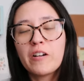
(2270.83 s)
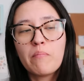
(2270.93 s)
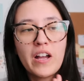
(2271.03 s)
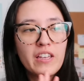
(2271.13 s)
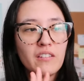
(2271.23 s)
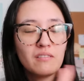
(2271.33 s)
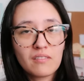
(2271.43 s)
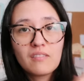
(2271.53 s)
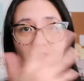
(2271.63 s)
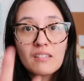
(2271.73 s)
up
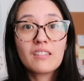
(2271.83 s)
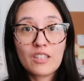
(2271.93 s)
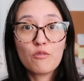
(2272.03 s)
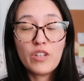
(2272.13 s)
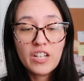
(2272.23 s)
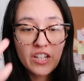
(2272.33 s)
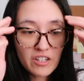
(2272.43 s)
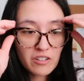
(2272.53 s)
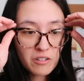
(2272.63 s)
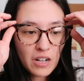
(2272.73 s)
this
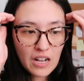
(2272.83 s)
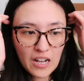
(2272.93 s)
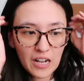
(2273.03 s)
video.